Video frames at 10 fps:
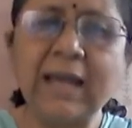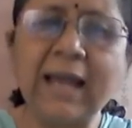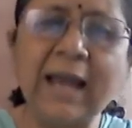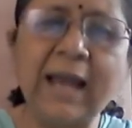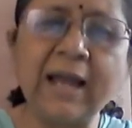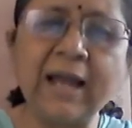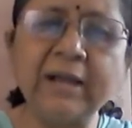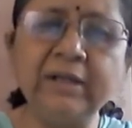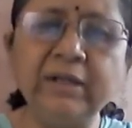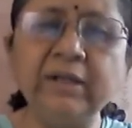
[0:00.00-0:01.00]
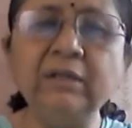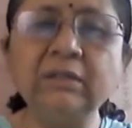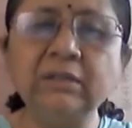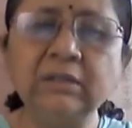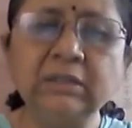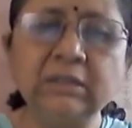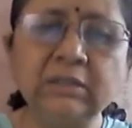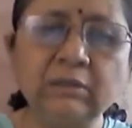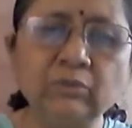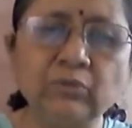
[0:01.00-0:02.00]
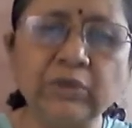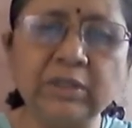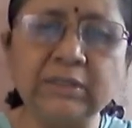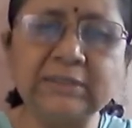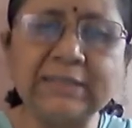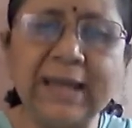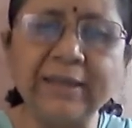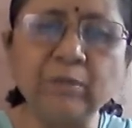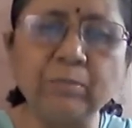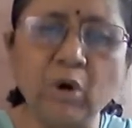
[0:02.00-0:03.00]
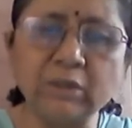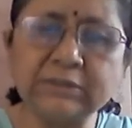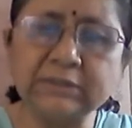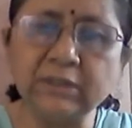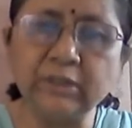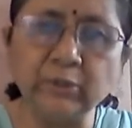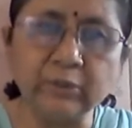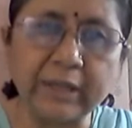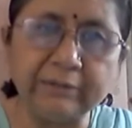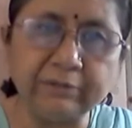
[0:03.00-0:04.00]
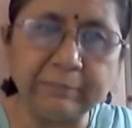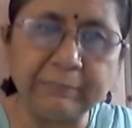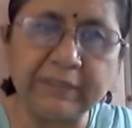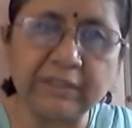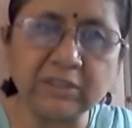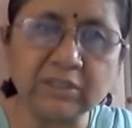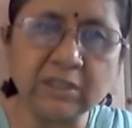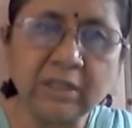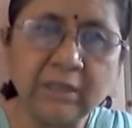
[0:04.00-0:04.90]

And words like morsel you can repeat